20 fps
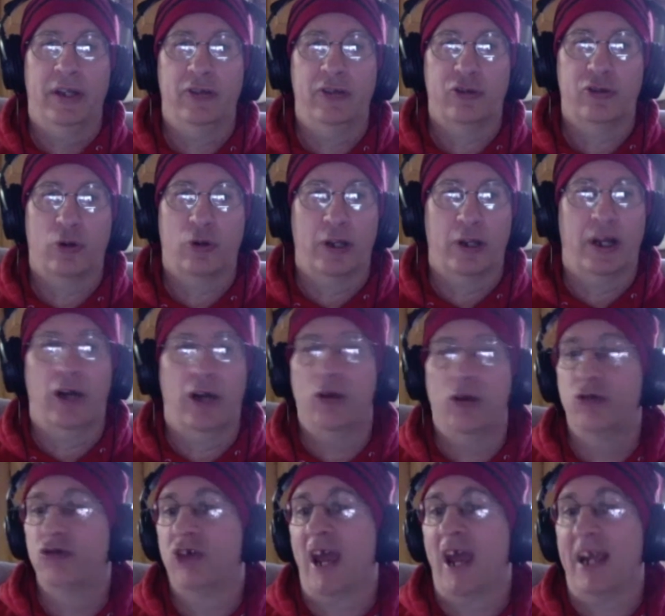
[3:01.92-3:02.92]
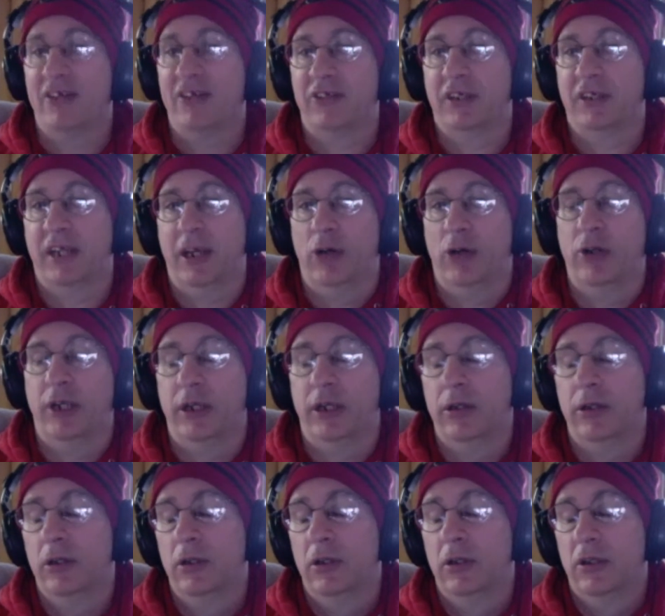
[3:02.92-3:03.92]
started out, in Jackson County
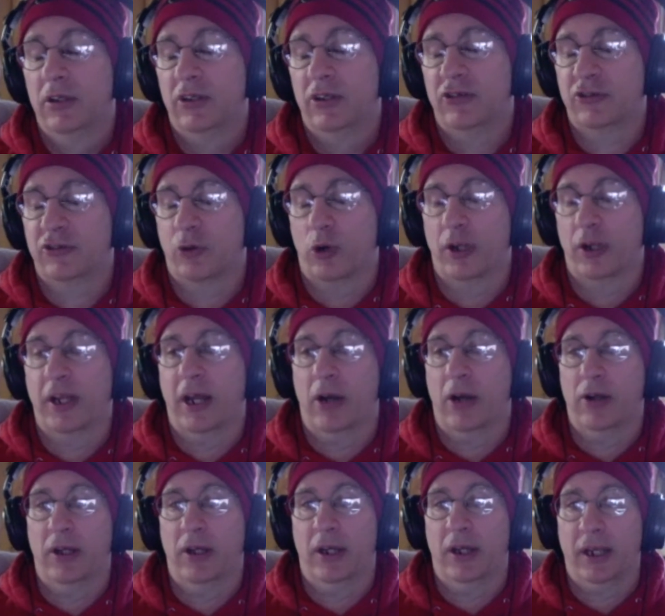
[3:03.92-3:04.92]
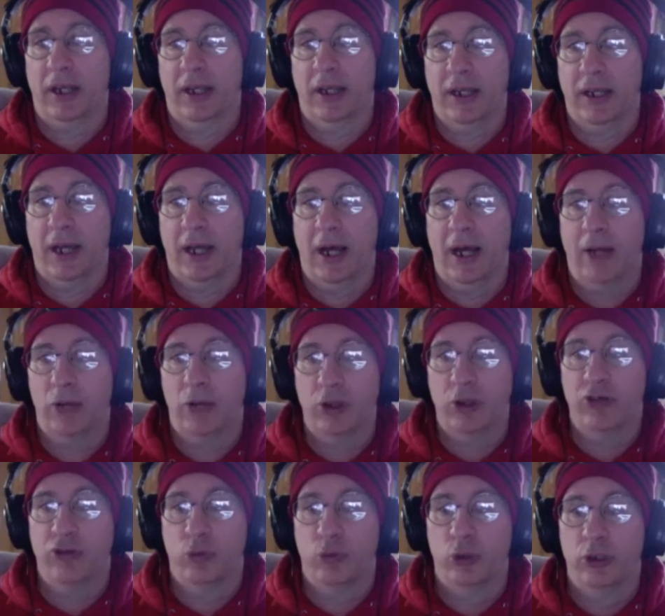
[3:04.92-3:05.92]
that started out and got
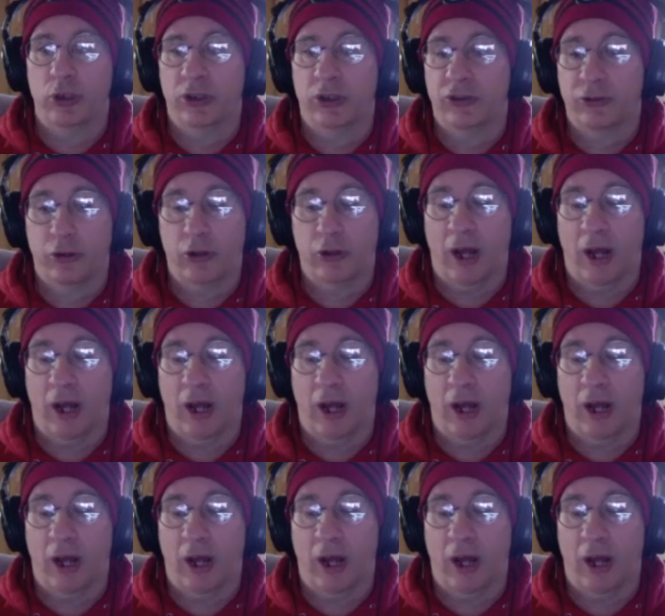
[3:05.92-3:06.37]
region wins.